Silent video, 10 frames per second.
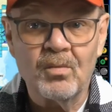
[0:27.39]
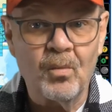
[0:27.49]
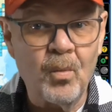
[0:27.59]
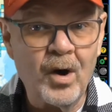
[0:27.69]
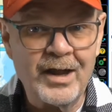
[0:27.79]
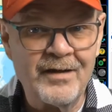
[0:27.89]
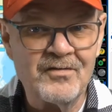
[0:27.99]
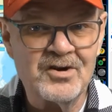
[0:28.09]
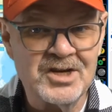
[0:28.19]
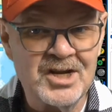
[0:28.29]

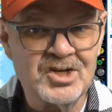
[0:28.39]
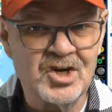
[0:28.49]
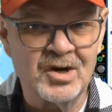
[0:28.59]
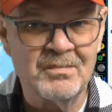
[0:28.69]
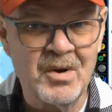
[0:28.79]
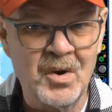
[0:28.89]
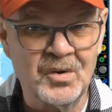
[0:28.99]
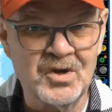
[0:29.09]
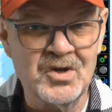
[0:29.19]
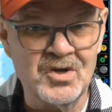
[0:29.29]
whatever digital
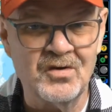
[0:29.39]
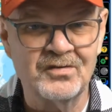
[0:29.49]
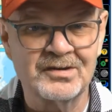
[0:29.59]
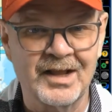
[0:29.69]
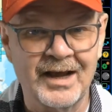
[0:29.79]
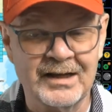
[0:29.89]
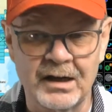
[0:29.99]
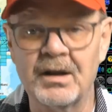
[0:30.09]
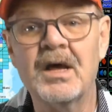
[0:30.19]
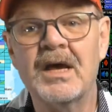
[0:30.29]
mode you've selected.